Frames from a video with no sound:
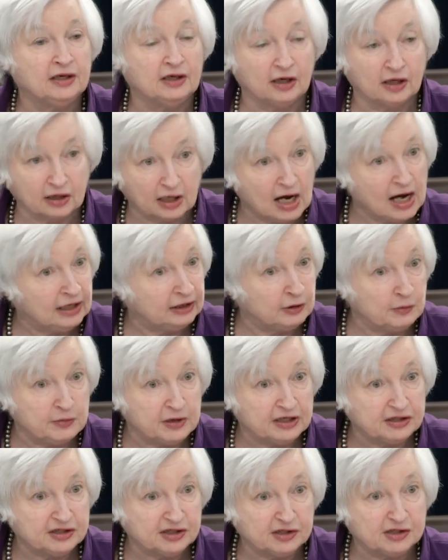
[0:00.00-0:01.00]

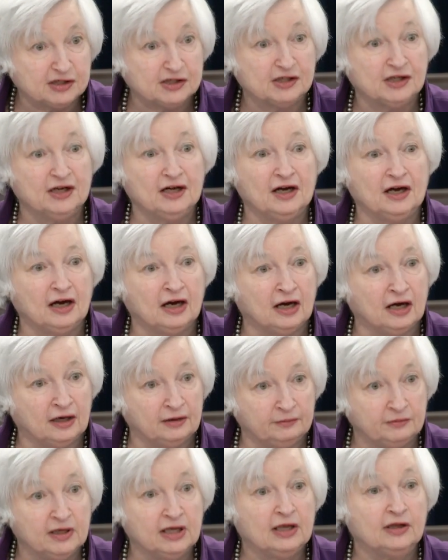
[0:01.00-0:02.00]
economists
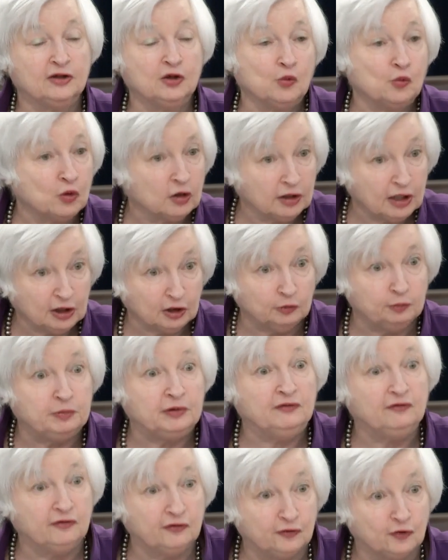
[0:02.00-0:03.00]
that will help
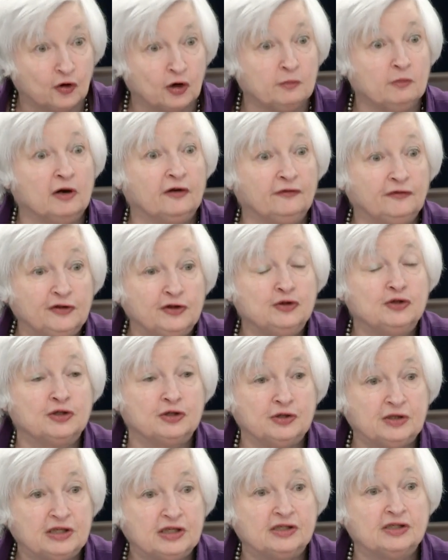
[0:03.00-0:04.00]
inform our future
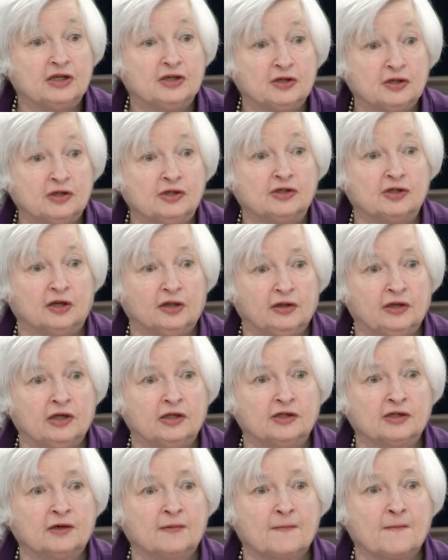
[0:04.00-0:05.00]
decisions on this.